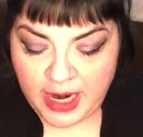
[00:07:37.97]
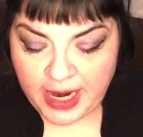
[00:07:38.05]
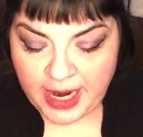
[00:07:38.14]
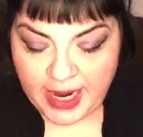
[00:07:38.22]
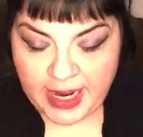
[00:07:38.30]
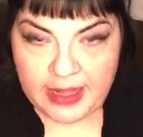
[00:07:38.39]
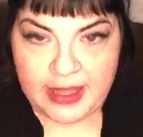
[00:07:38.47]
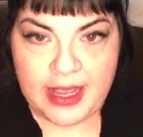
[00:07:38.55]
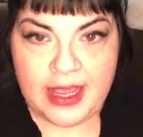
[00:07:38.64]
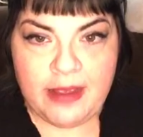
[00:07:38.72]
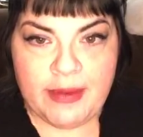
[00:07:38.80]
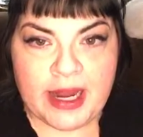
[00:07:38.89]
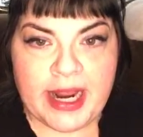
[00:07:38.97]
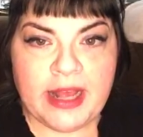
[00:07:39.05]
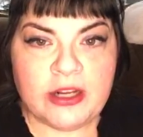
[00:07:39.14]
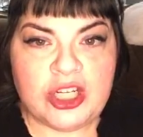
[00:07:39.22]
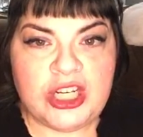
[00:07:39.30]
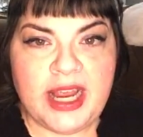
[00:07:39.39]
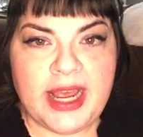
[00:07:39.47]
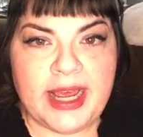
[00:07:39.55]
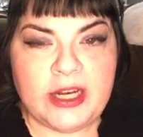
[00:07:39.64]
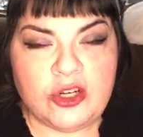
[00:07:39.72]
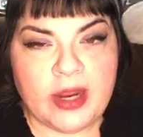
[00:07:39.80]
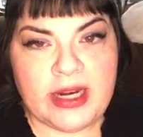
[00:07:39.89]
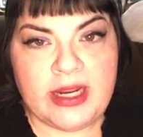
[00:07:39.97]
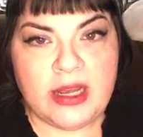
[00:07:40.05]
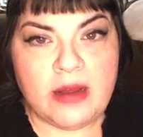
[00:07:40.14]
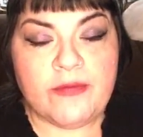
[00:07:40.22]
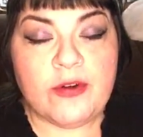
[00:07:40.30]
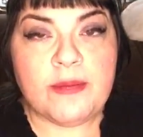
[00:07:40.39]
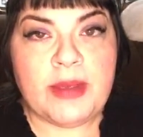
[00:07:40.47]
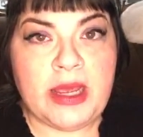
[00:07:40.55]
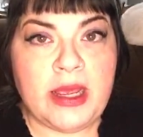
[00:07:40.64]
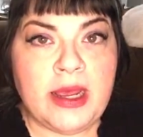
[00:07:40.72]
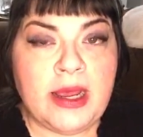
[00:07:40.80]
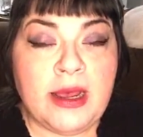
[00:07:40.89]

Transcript: and thinking about how she had tried to comfort me